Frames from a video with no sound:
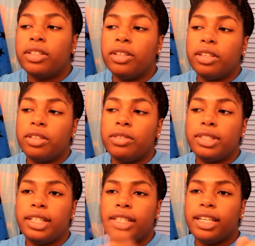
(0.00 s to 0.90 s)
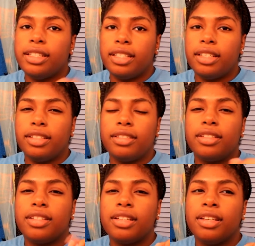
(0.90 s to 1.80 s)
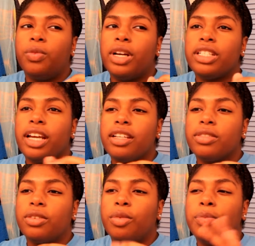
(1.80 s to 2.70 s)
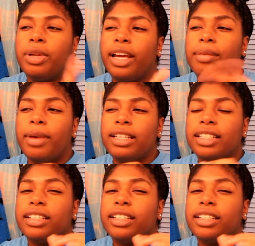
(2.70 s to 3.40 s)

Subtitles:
You can use the Dixon's witch hazel plant-based,